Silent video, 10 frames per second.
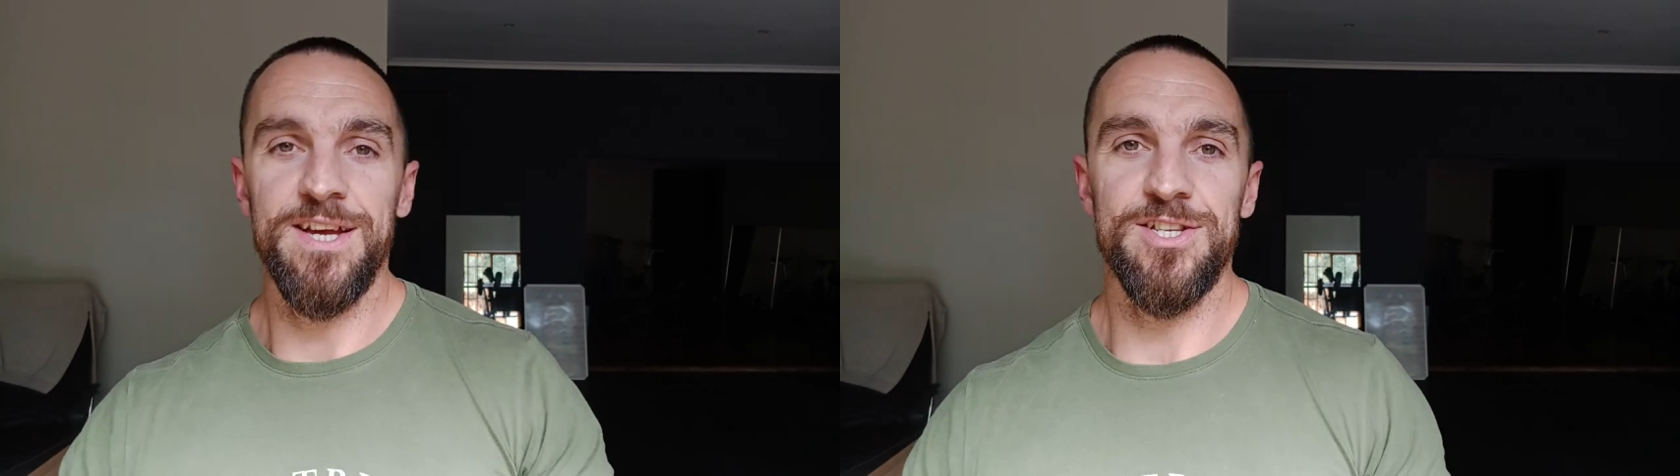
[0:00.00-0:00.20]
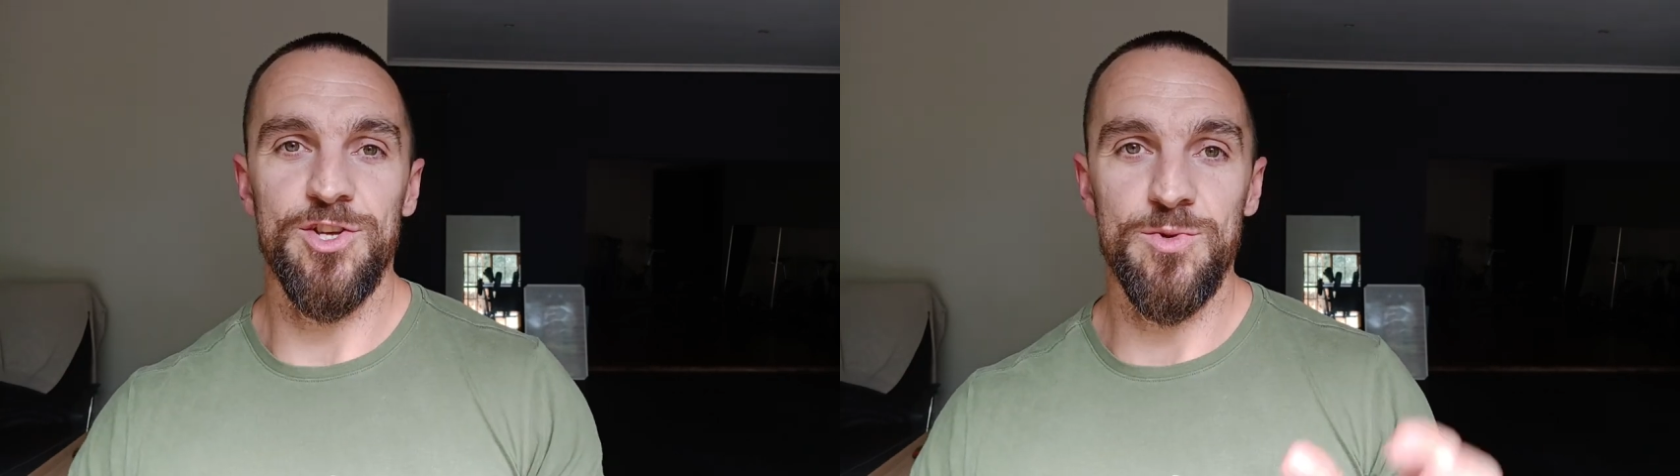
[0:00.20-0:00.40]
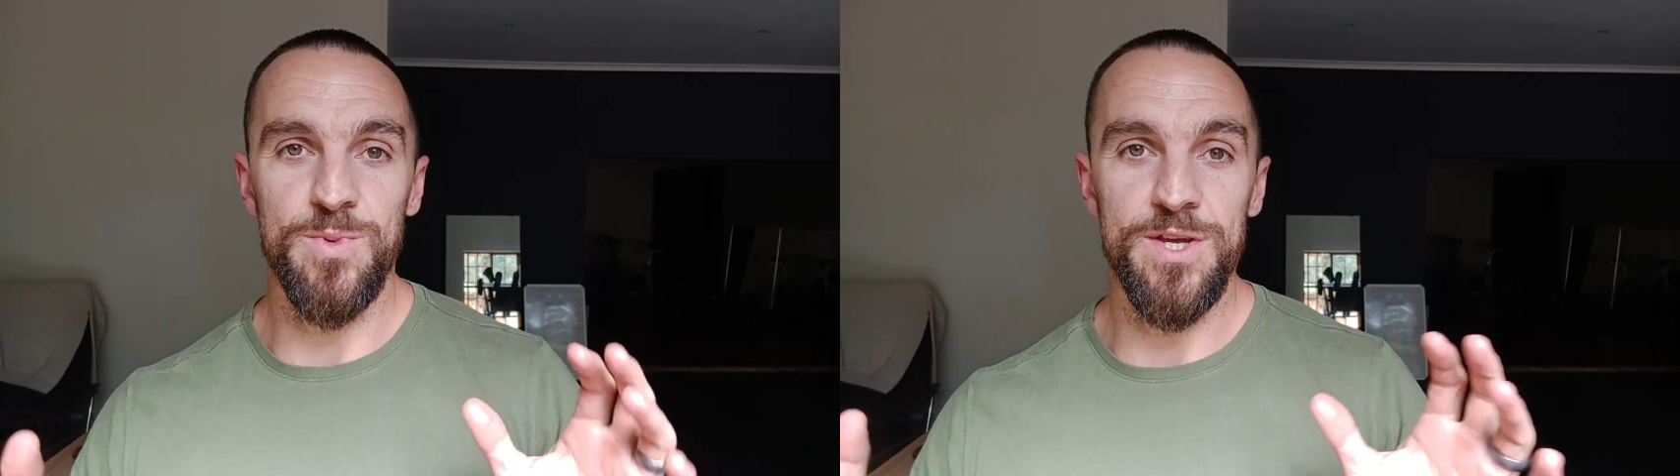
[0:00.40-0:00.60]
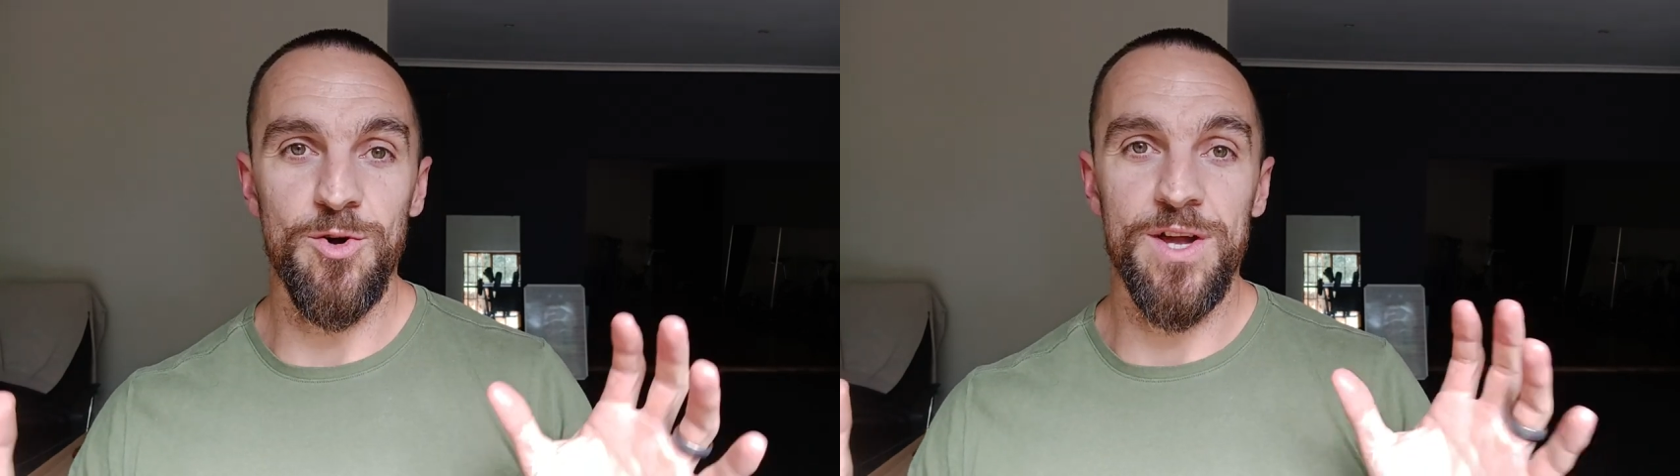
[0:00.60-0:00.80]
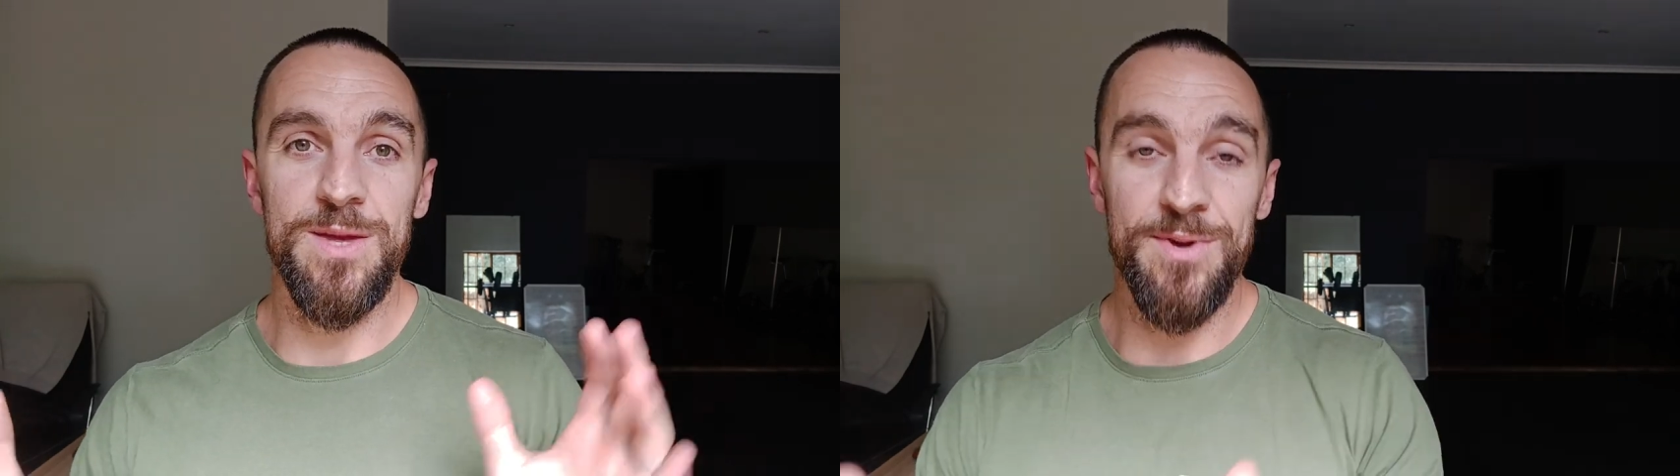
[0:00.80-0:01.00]
so that we
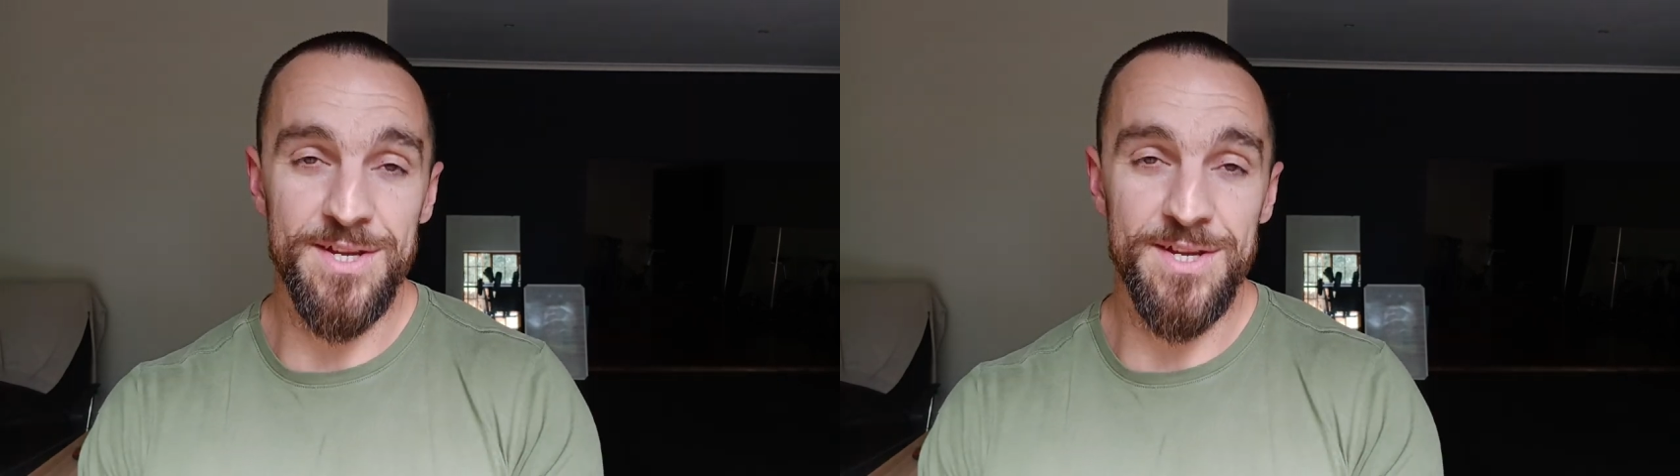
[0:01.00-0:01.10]
are keeping